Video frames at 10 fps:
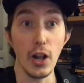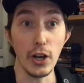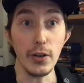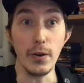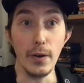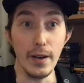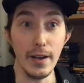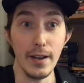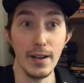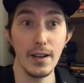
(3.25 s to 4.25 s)
Hello.
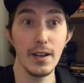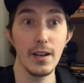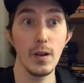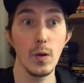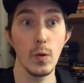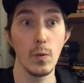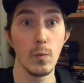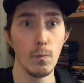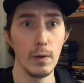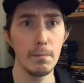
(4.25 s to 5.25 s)

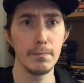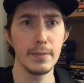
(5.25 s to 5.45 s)
Well,